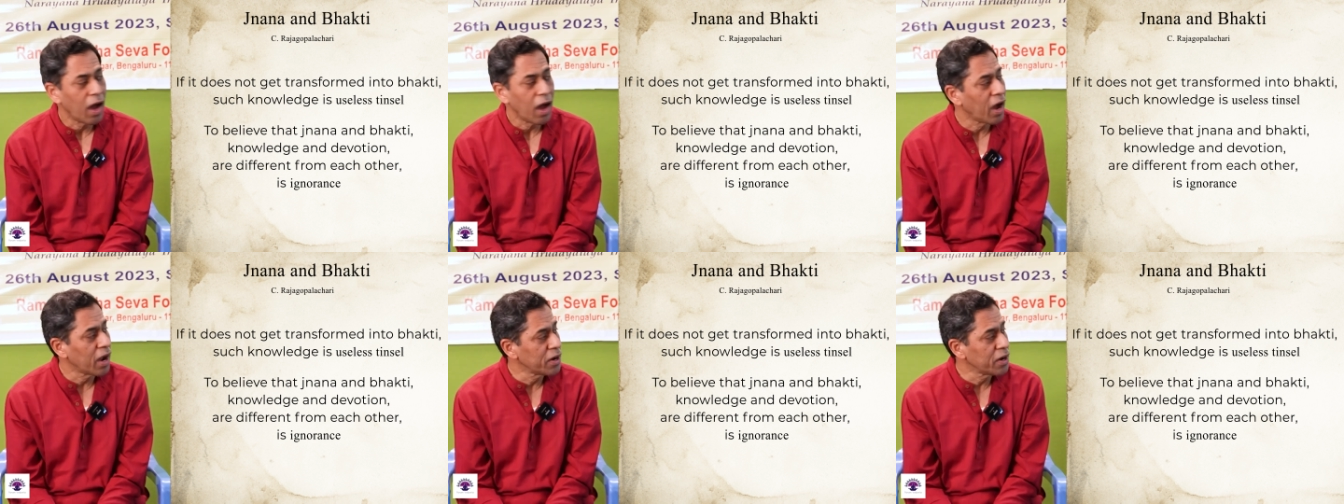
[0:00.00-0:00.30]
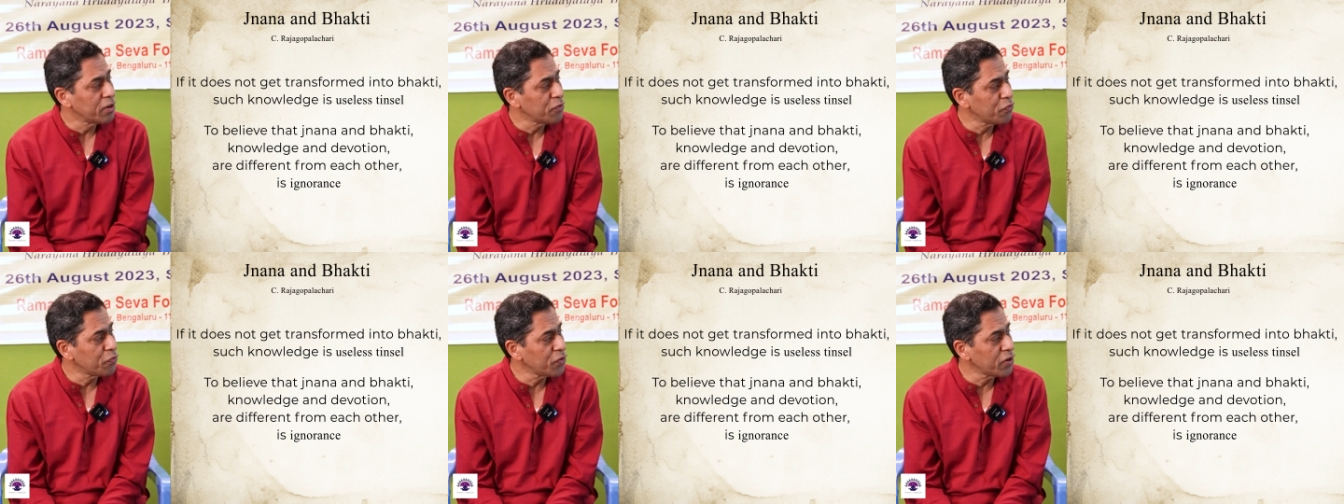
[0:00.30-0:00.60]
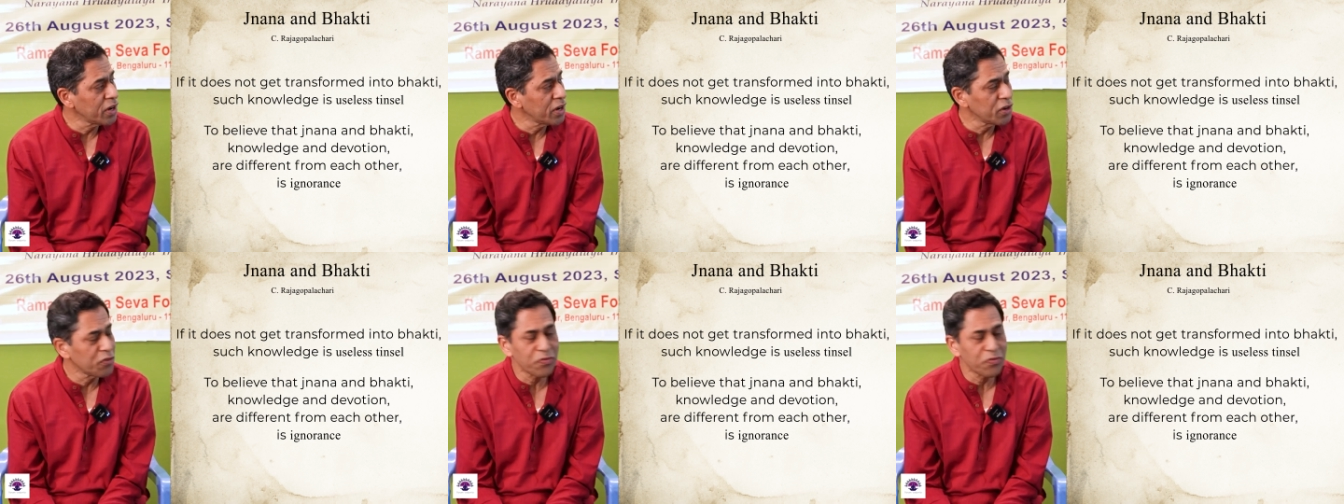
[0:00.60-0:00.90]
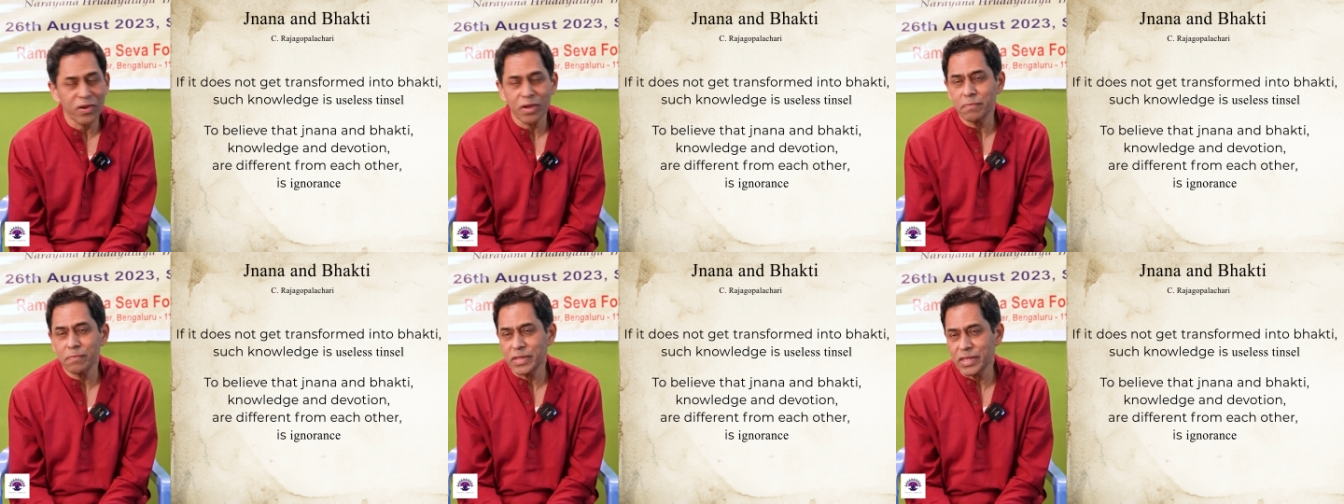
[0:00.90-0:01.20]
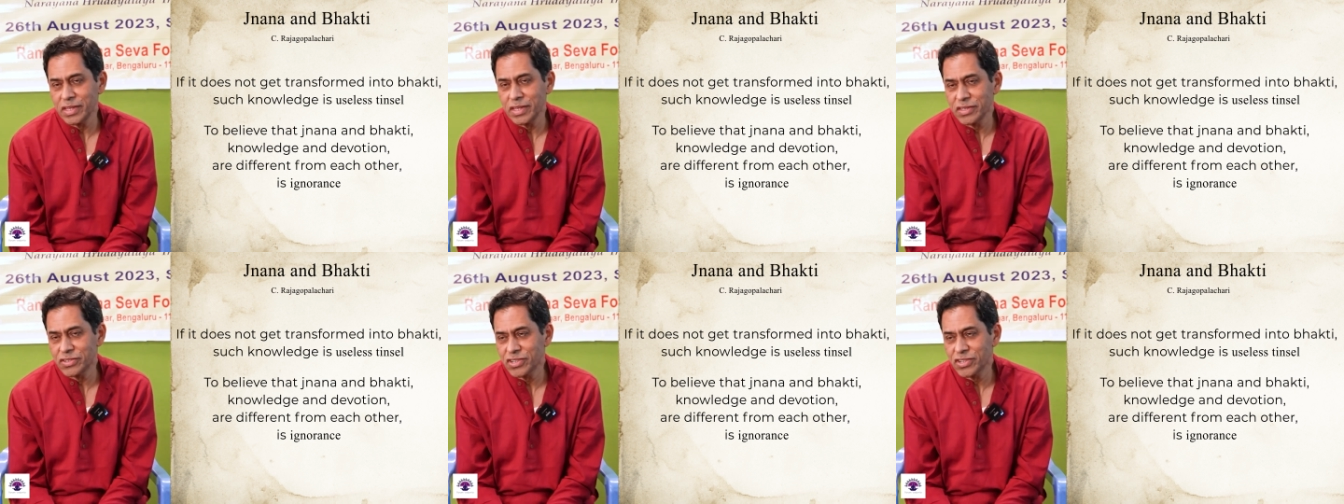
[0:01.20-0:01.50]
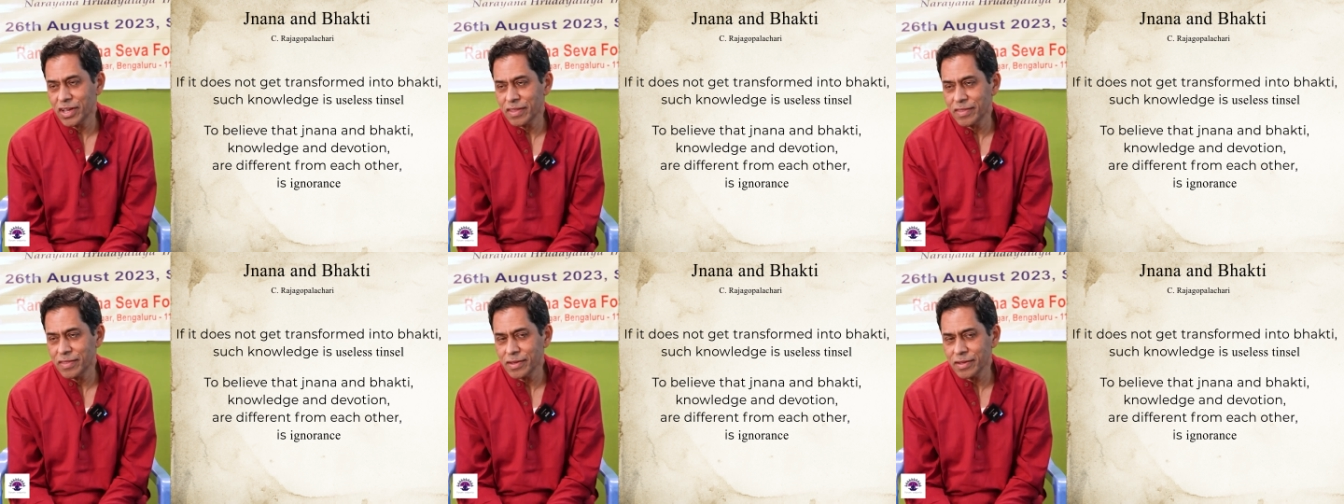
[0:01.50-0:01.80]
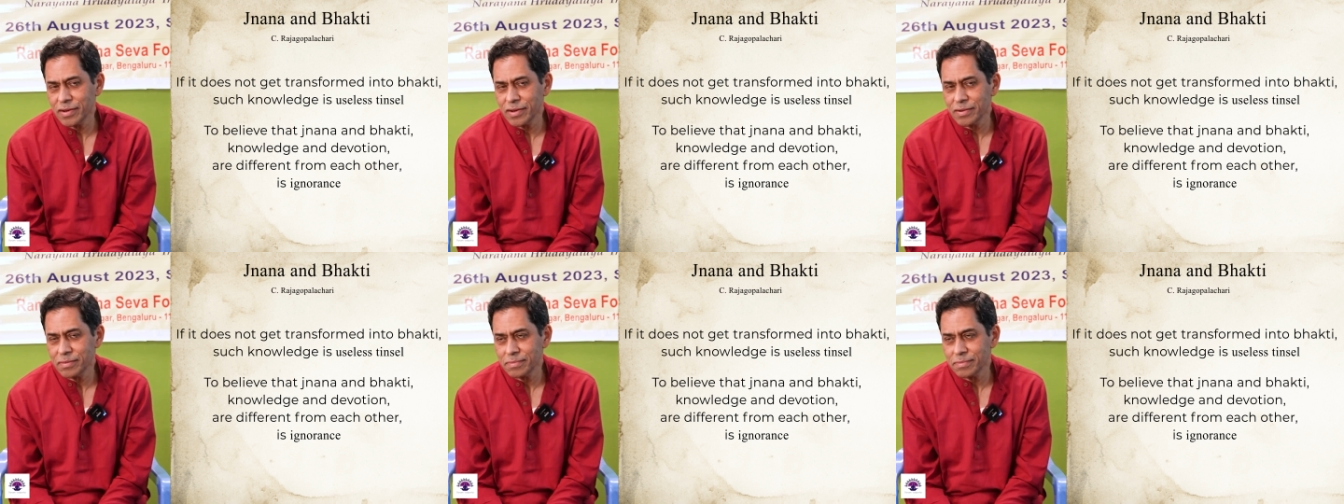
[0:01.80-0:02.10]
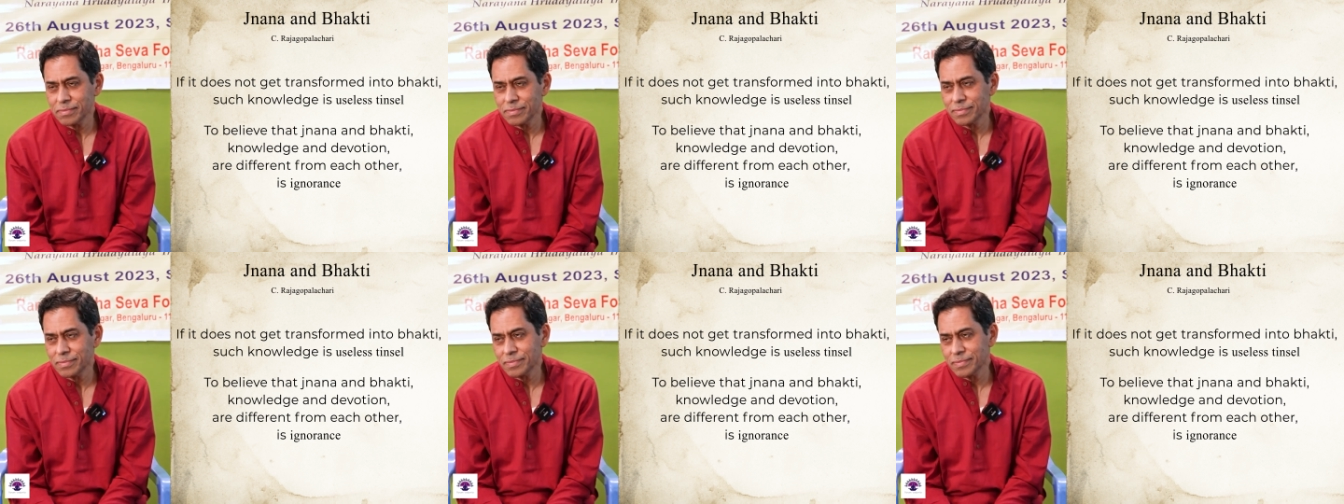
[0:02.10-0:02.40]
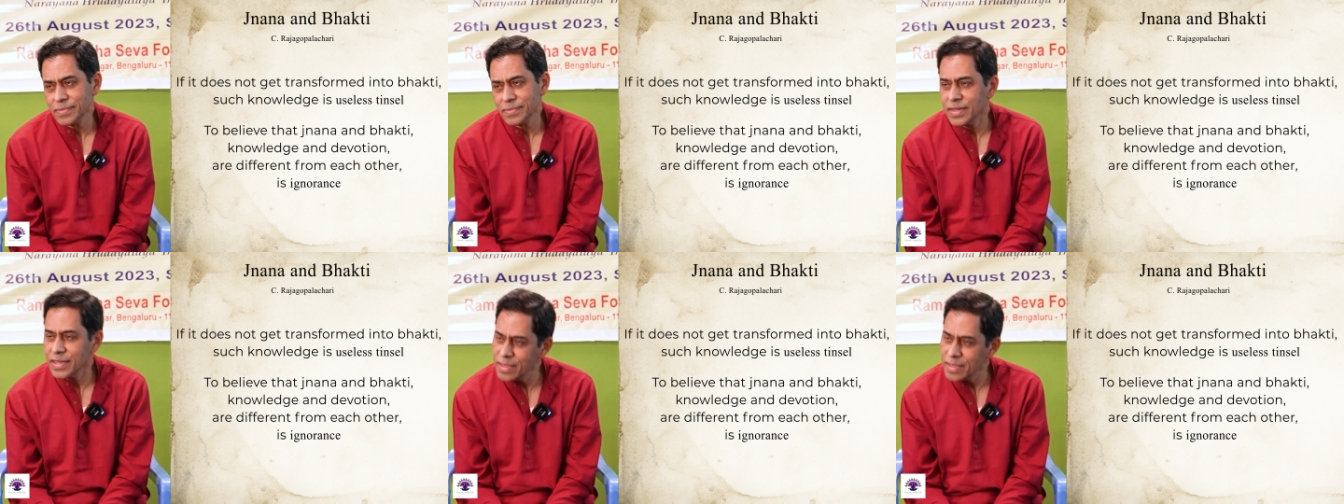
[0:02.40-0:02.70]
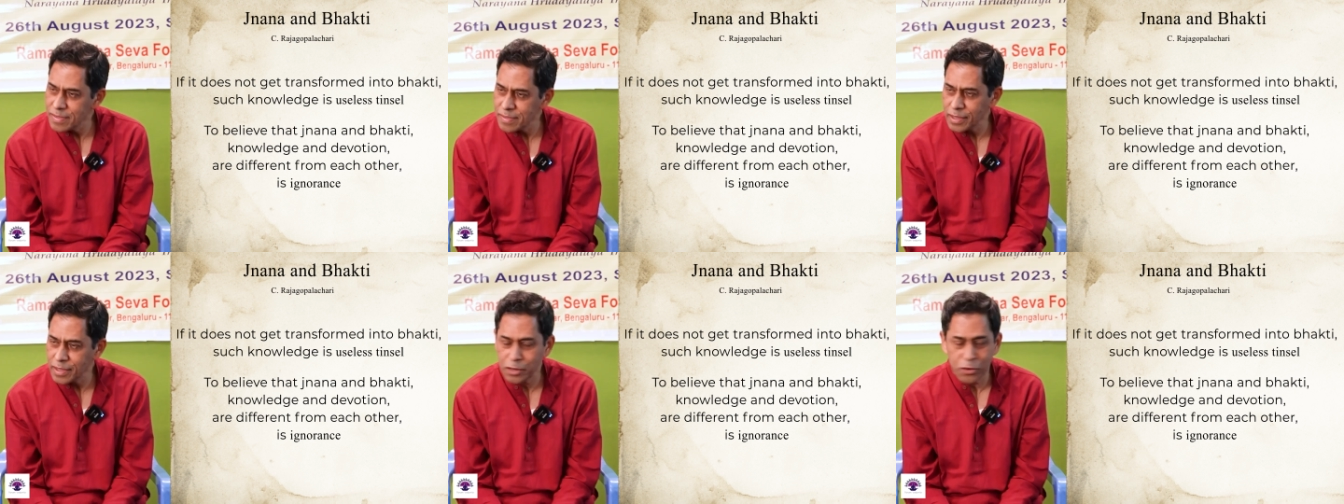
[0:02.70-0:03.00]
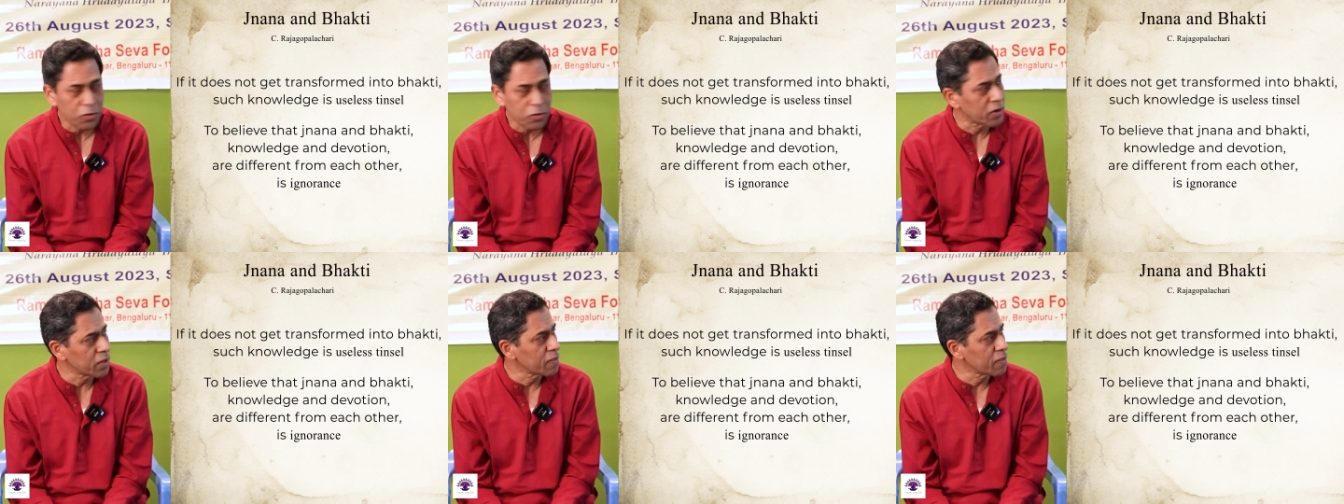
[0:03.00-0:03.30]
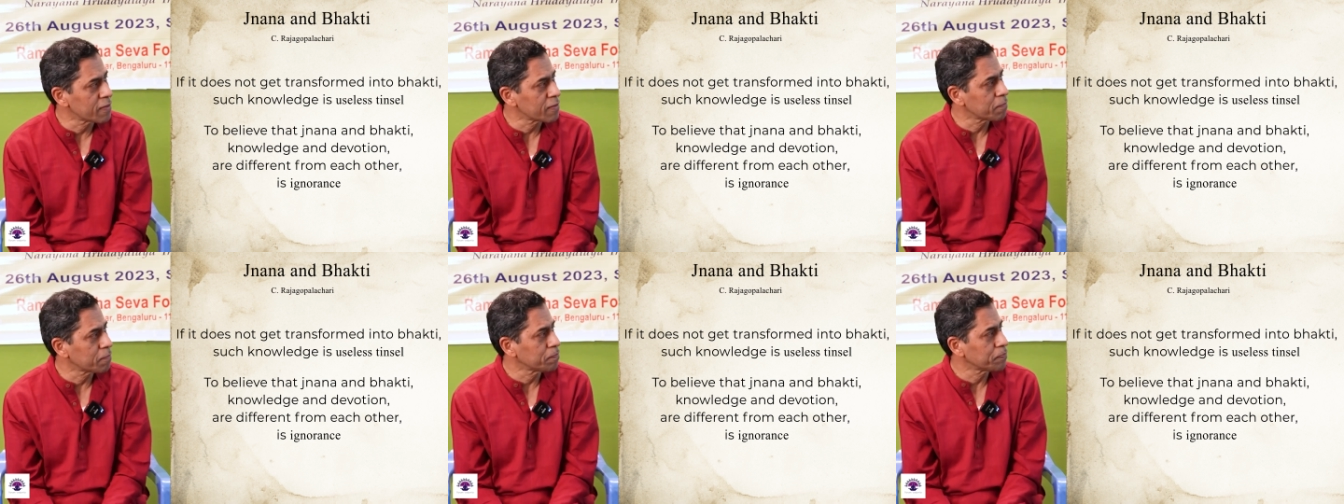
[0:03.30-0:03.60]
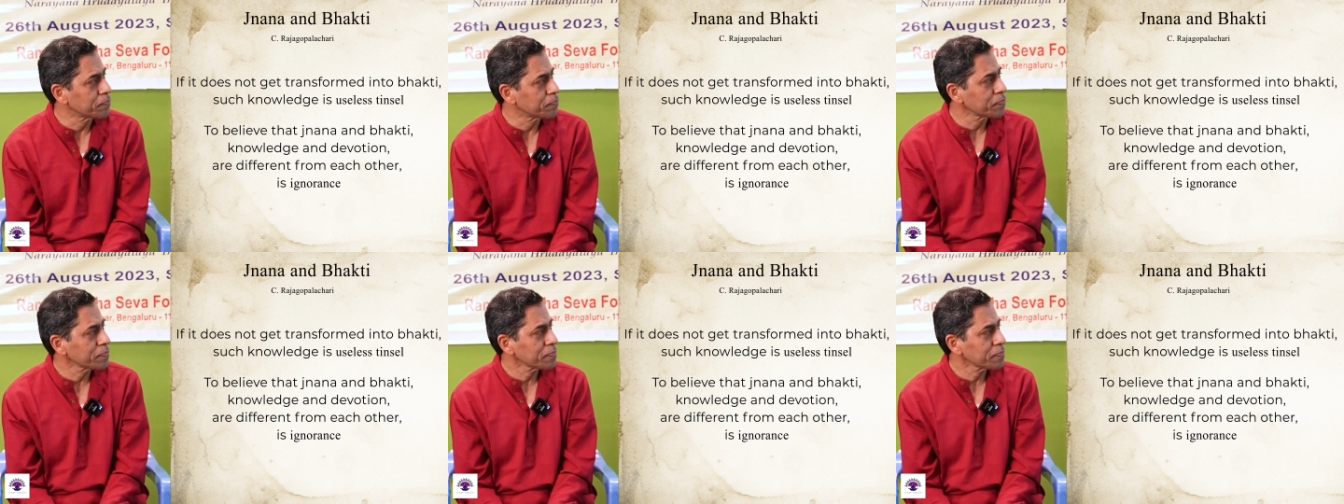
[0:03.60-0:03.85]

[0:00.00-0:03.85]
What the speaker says: are different from each other is ignorance.